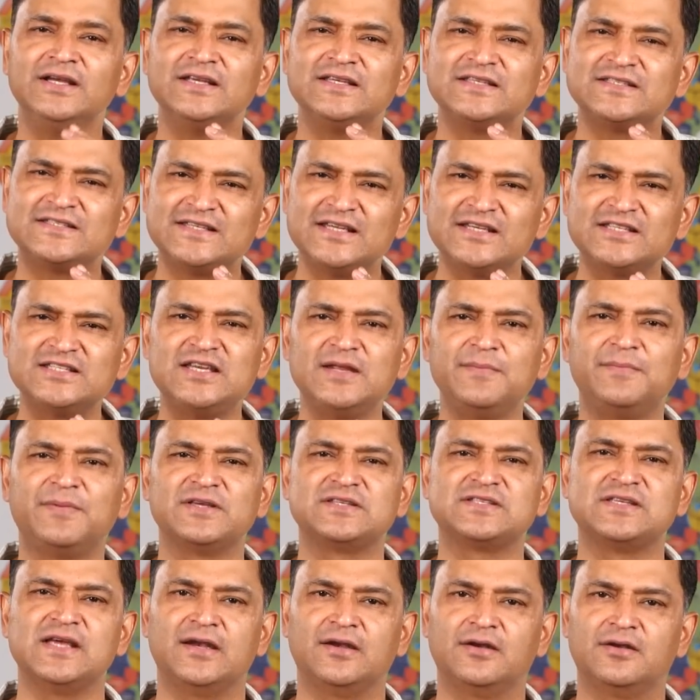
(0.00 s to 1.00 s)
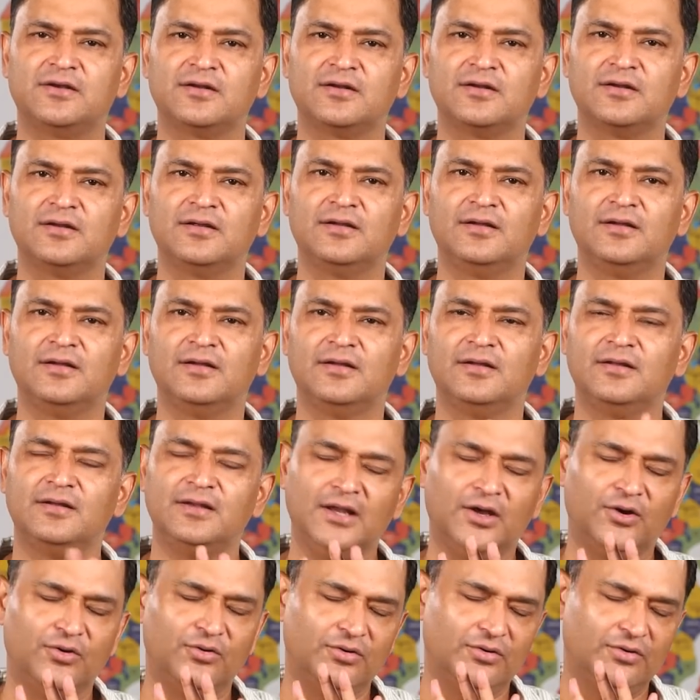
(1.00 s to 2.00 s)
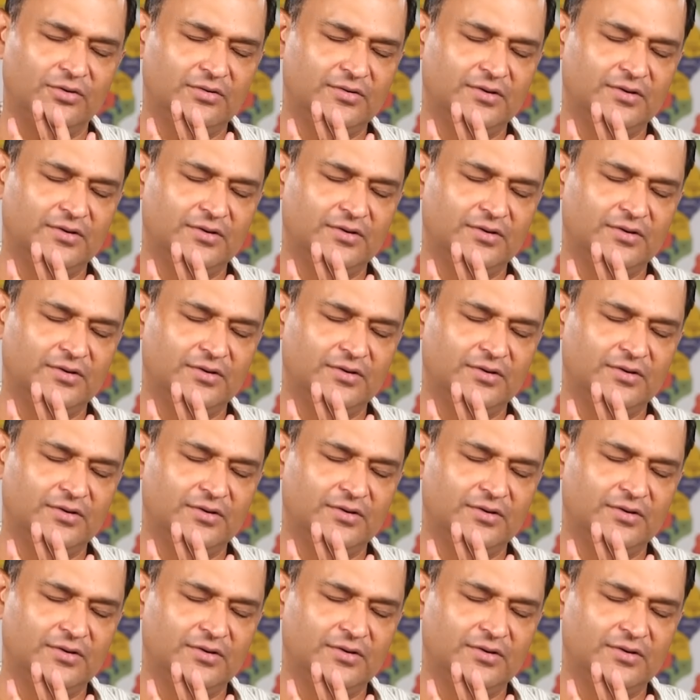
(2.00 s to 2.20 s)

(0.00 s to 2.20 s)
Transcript: 60%. Now,